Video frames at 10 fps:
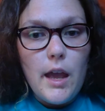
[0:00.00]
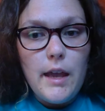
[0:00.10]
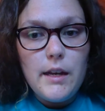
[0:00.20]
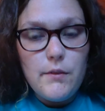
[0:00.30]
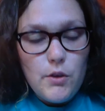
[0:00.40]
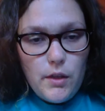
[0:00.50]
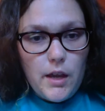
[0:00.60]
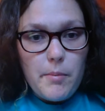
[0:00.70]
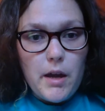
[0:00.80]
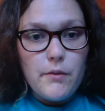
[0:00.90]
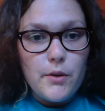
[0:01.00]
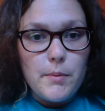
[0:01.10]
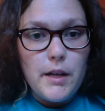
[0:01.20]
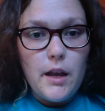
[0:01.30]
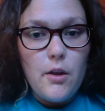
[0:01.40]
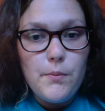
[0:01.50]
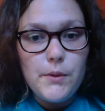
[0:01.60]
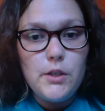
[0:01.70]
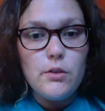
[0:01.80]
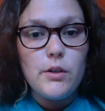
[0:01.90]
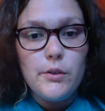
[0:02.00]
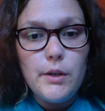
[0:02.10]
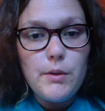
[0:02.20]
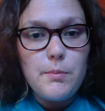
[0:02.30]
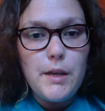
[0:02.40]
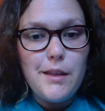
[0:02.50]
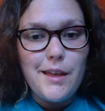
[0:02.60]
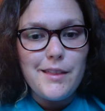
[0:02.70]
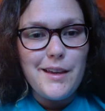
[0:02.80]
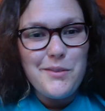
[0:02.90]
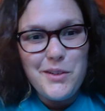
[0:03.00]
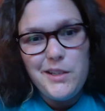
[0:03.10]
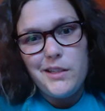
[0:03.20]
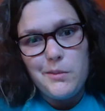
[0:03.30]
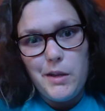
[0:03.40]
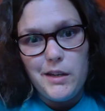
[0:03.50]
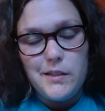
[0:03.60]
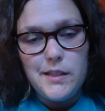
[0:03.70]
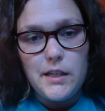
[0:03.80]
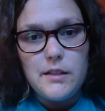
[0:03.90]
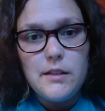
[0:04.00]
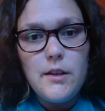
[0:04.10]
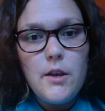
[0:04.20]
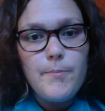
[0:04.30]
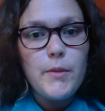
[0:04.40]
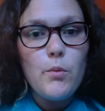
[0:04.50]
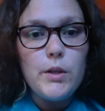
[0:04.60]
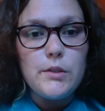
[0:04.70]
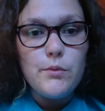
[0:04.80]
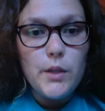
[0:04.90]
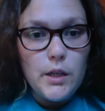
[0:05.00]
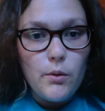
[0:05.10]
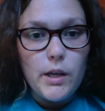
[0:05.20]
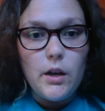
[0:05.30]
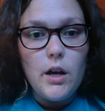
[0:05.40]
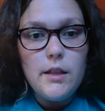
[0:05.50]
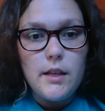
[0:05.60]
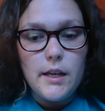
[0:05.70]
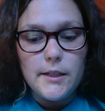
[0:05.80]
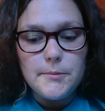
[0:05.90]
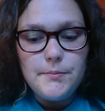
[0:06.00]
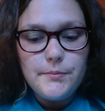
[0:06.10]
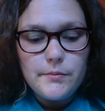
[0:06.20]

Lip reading: And if you think about it for a minute, hopefully you'll agree with me that that really doesn't make any sense. What's really going on there